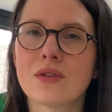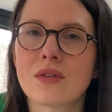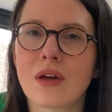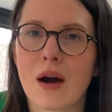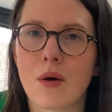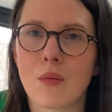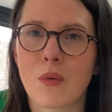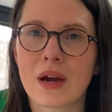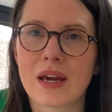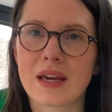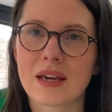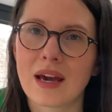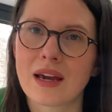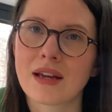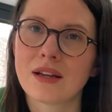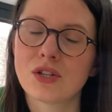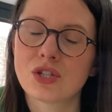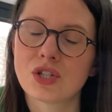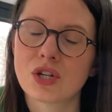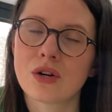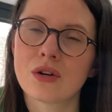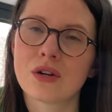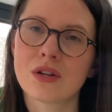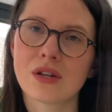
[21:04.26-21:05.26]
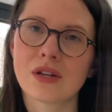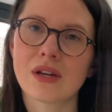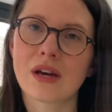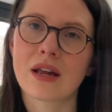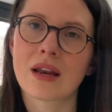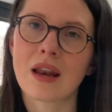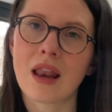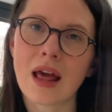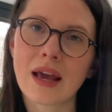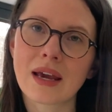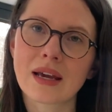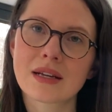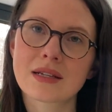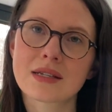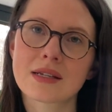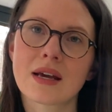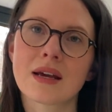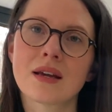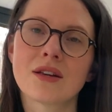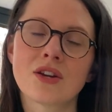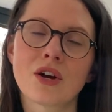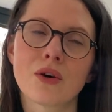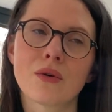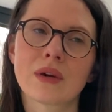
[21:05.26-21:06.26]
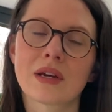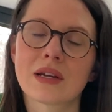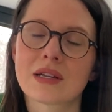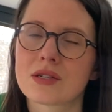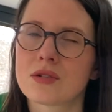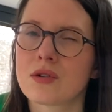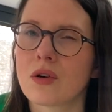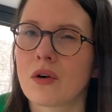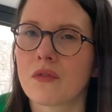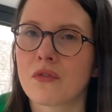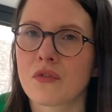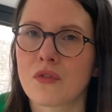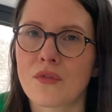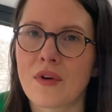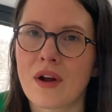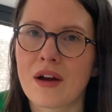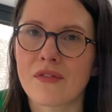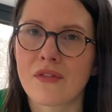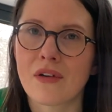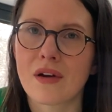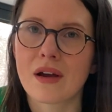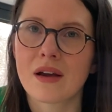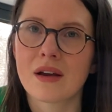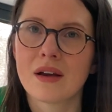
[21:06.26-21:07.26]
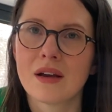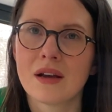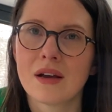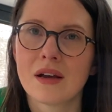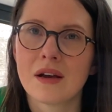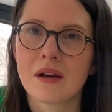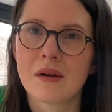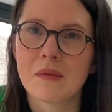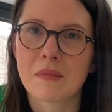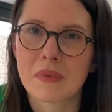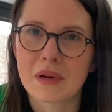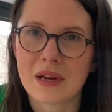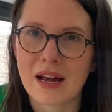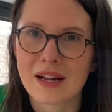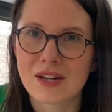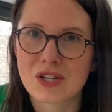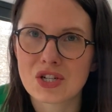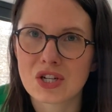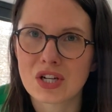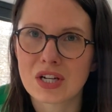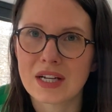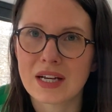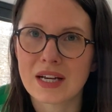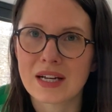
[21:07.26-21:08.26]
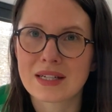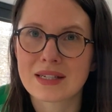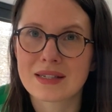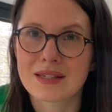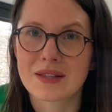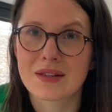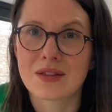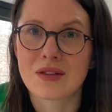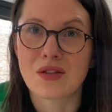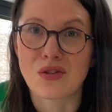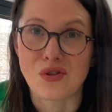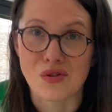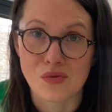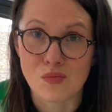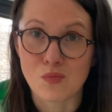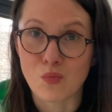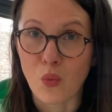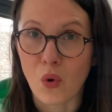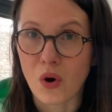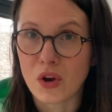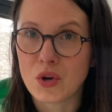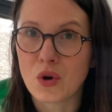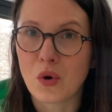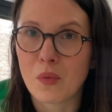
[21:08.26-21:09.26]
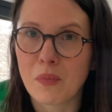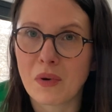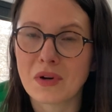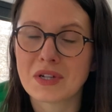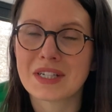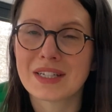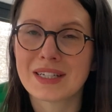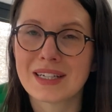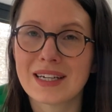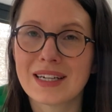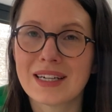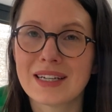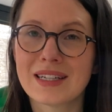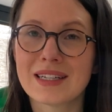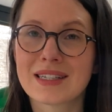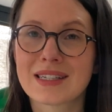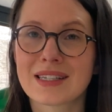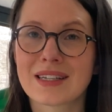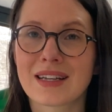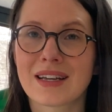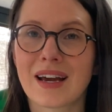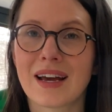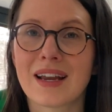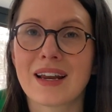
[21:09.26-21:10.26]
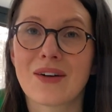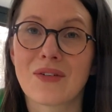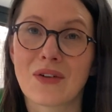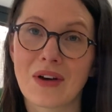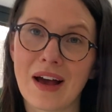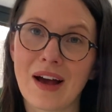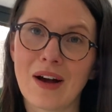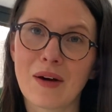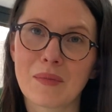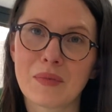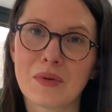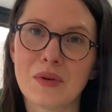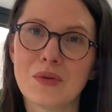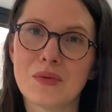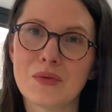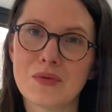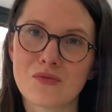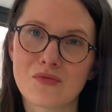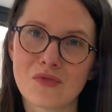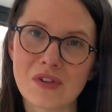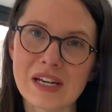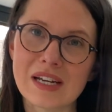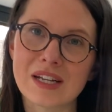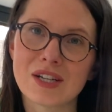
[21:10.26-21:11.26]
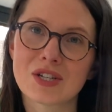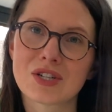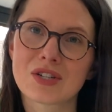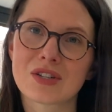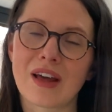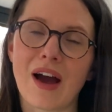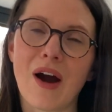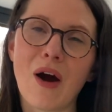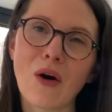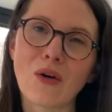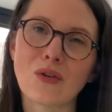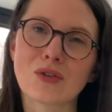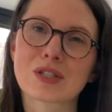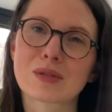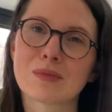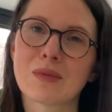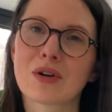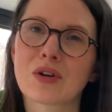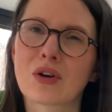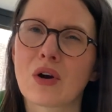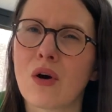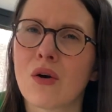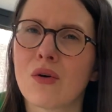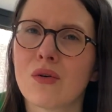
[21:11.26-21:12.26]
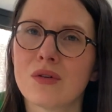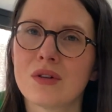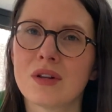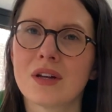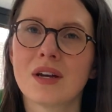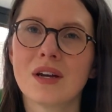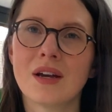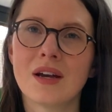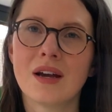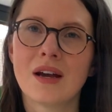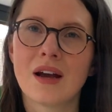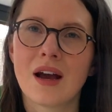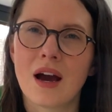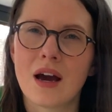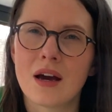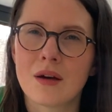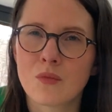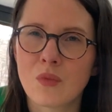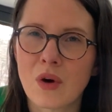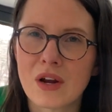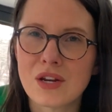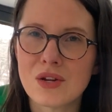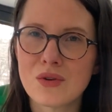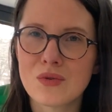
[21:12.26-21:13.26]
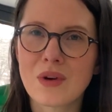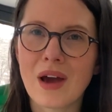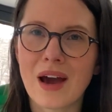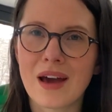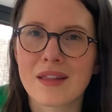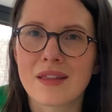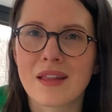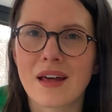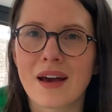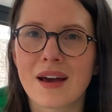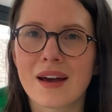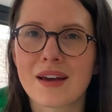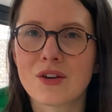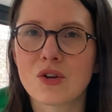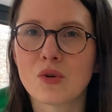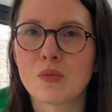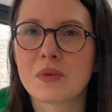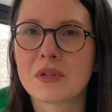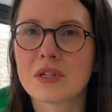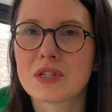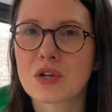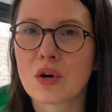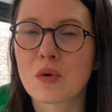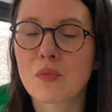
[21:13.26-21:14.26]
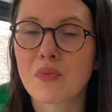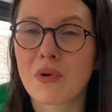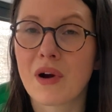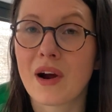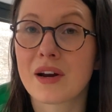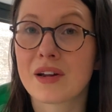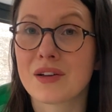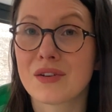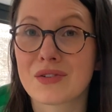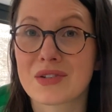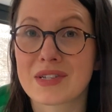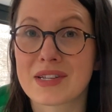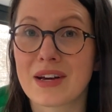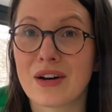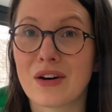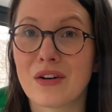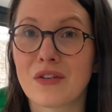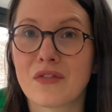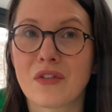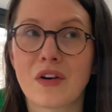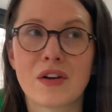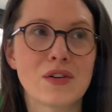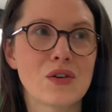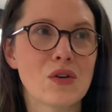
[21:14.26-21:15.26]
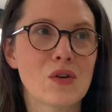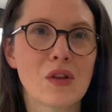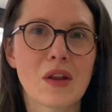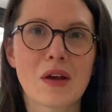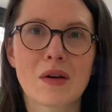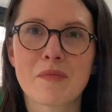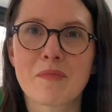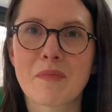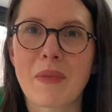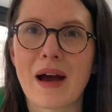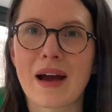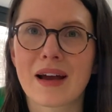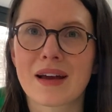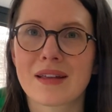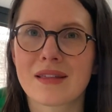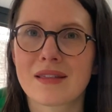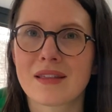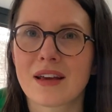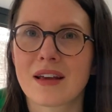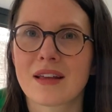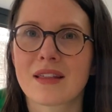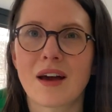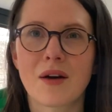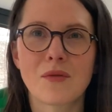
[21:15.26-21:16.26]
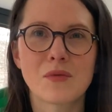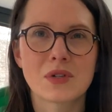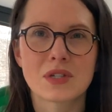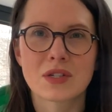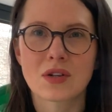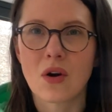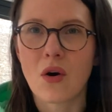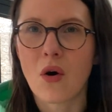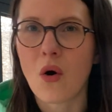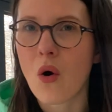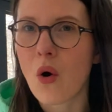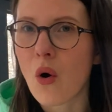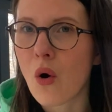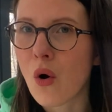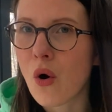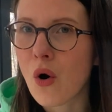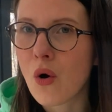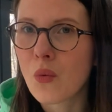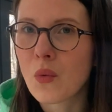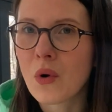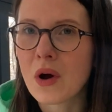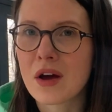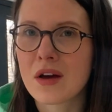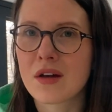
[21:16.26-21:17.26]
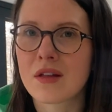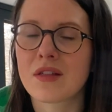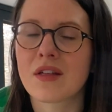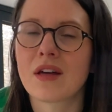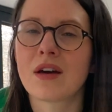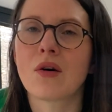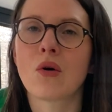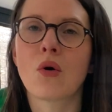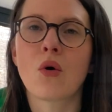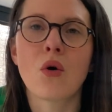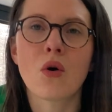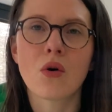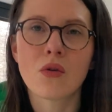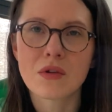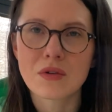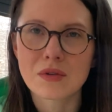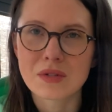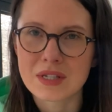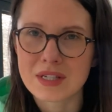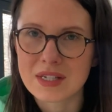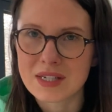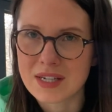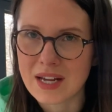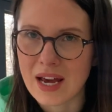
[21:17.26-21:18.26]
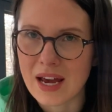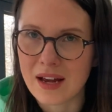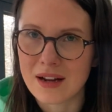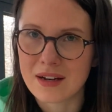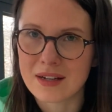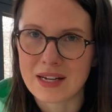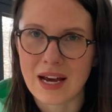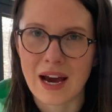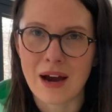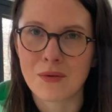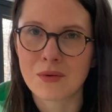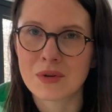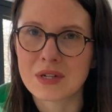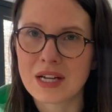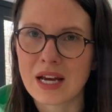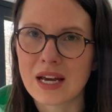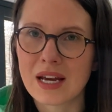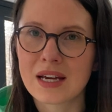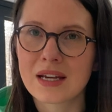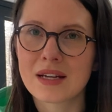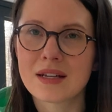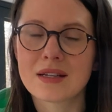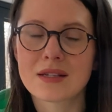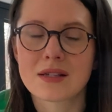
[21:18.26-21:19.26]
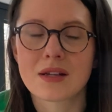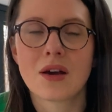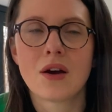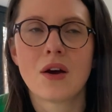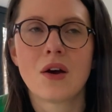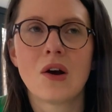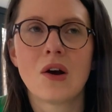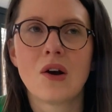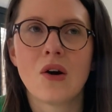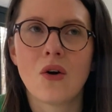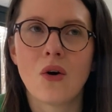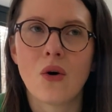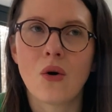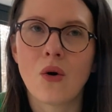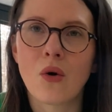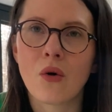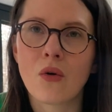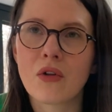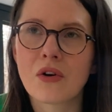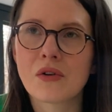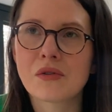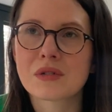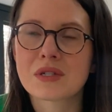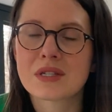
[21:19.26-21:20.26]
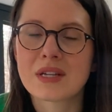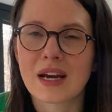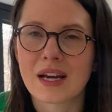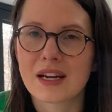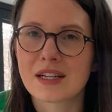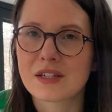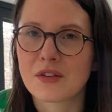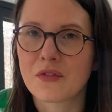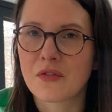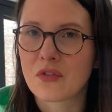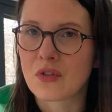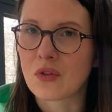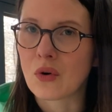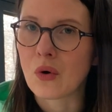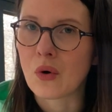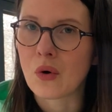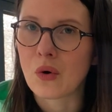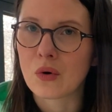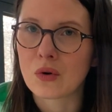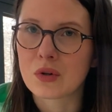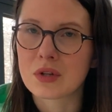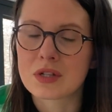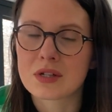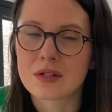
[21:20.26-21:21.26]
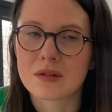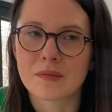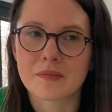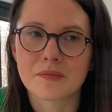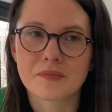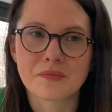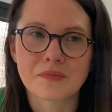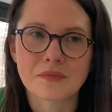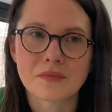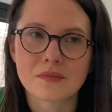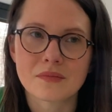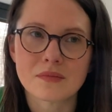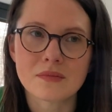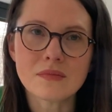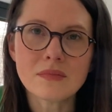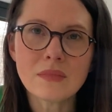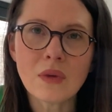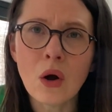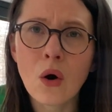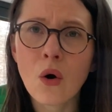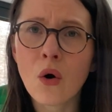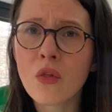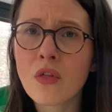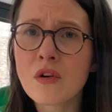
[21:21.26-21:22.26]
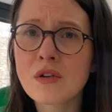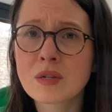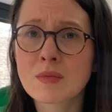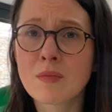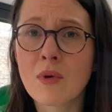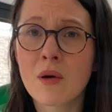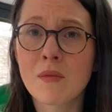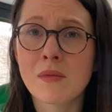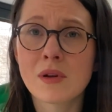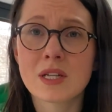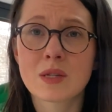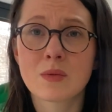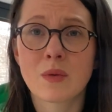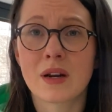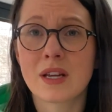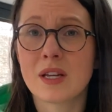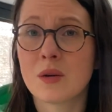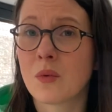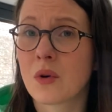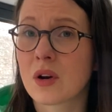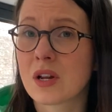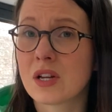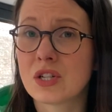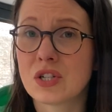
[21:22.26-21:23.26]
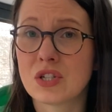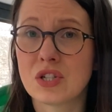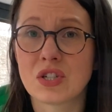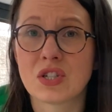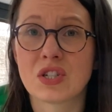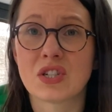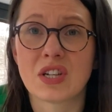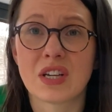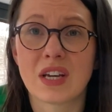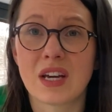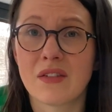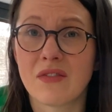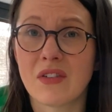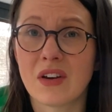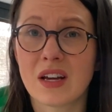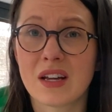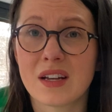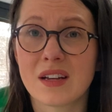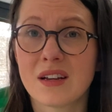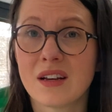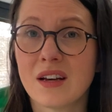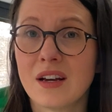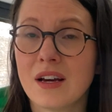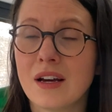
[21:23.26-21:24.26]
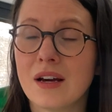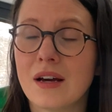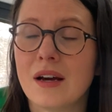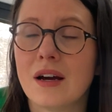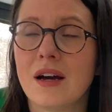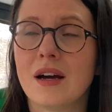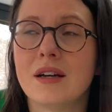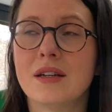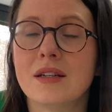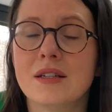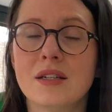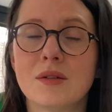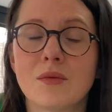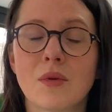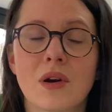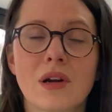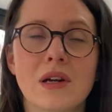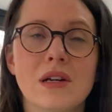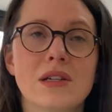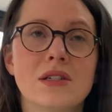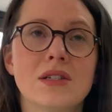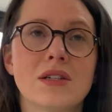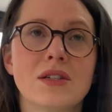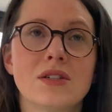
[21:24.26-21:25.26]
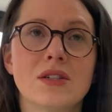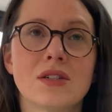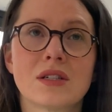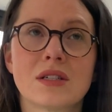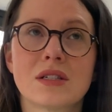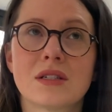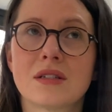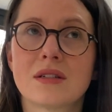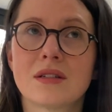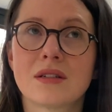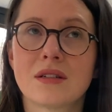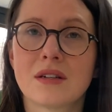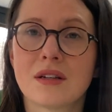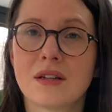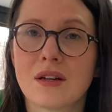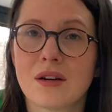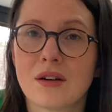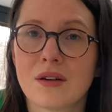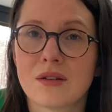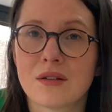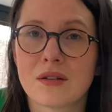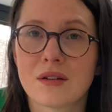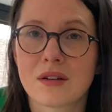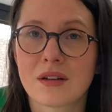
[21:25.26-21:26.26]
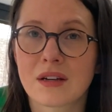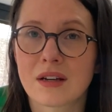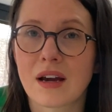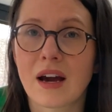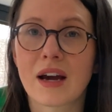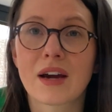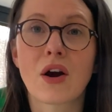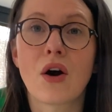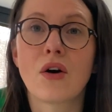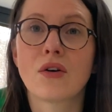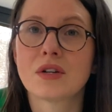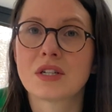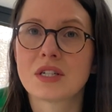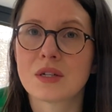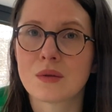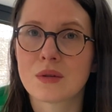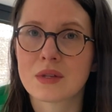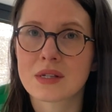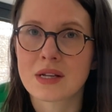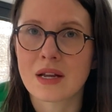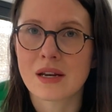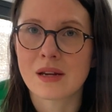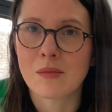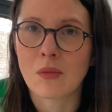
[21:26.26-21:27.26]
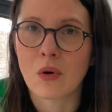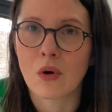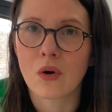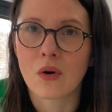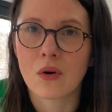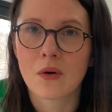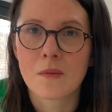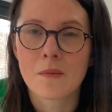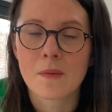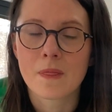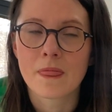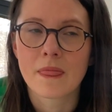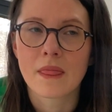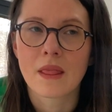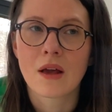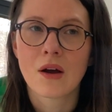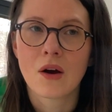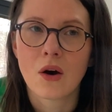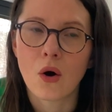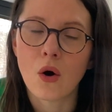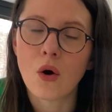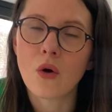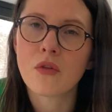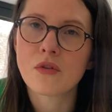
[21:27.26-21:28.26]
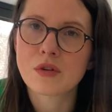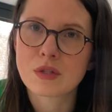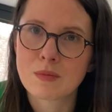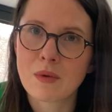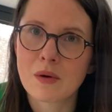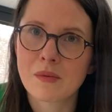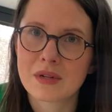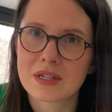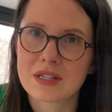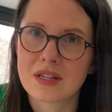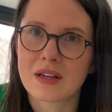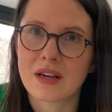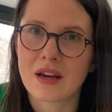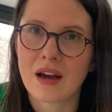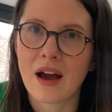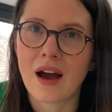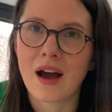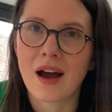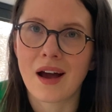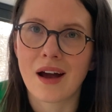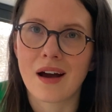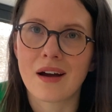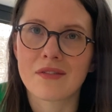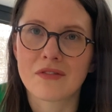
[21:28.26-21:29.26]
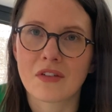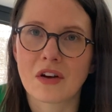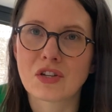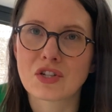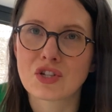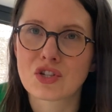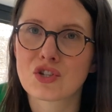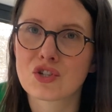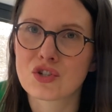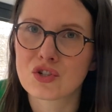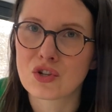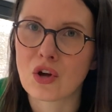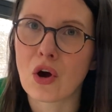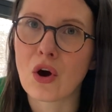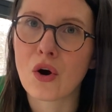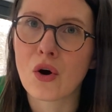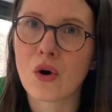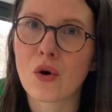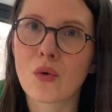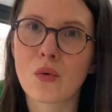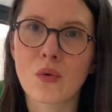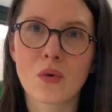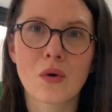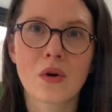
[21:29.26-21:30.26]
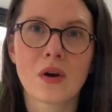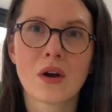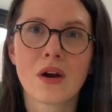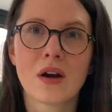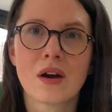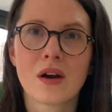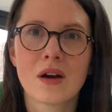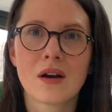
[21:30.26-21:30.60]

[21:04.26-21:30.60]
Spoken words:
that weight gain journey. And like I say, knowing it's not forever, but actually it's what your body needs, and it will help you reach that ultimate goal. And when you get there, you'll be so proud of yourself, and you'll look back and think that was all worth it. All those down days, all those negative thoughts, all those moments when you wanted just to give in and you wanted to just, you know, think, I can't do this anymore. All those moments that you have are so